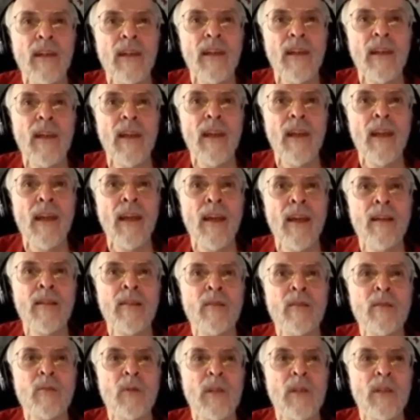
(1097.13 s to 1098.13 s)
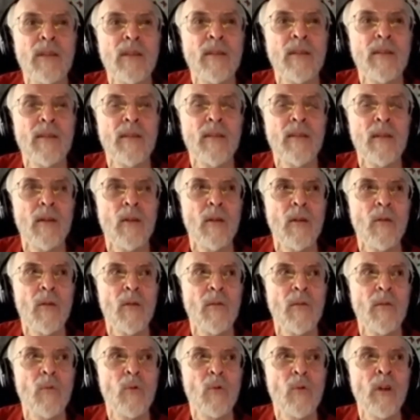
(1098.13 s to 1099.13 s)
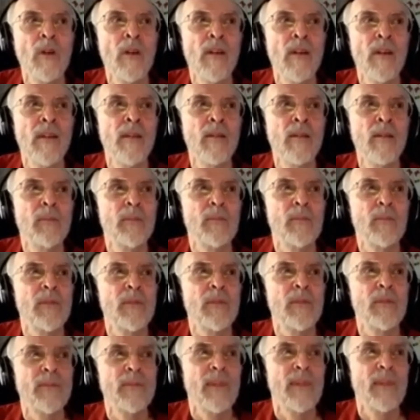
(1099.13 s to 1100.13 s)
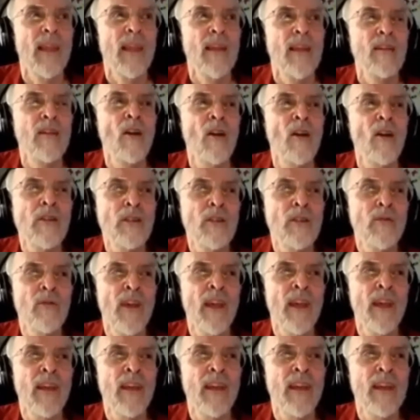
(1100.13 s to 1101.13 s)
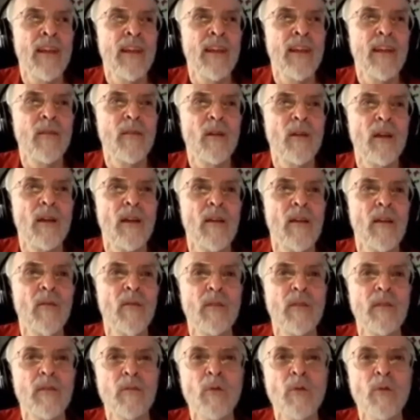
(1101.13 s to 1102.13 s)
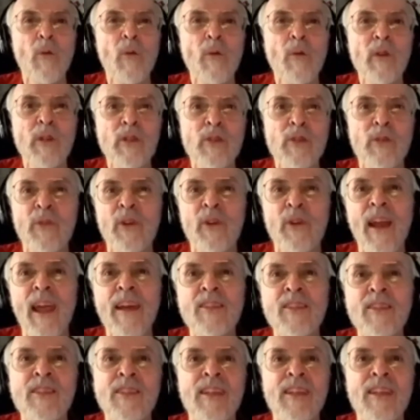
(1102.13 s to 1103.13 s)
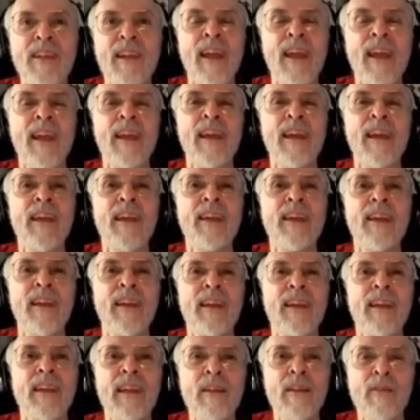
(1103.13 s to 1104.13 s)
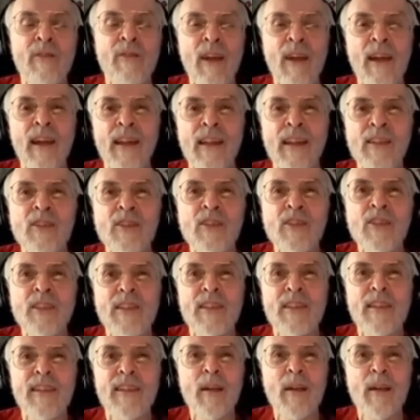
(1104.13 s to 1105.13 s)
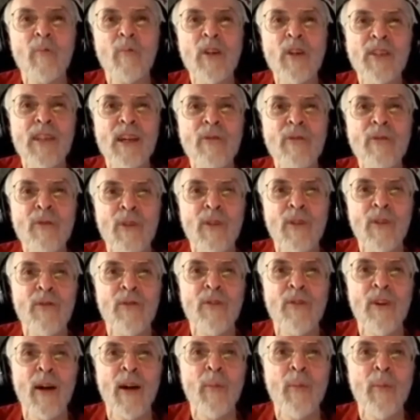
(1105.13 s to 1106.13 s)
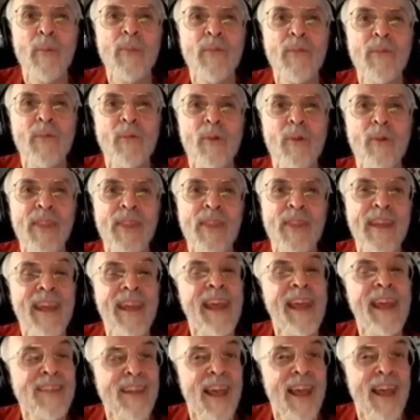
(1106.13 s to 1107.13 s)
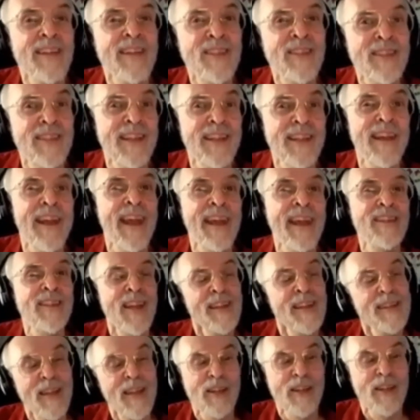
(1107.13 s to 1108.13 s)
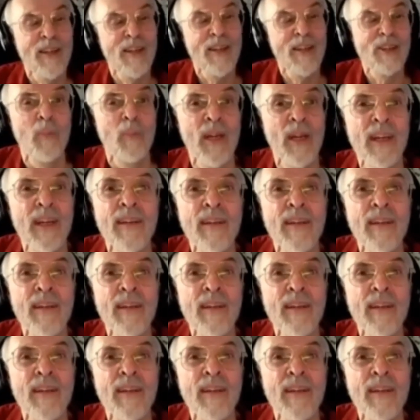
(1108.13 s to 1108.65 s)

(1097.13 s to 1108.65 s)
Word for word: and were cultivating rules for SCA events that were different from what the SCA said they should be.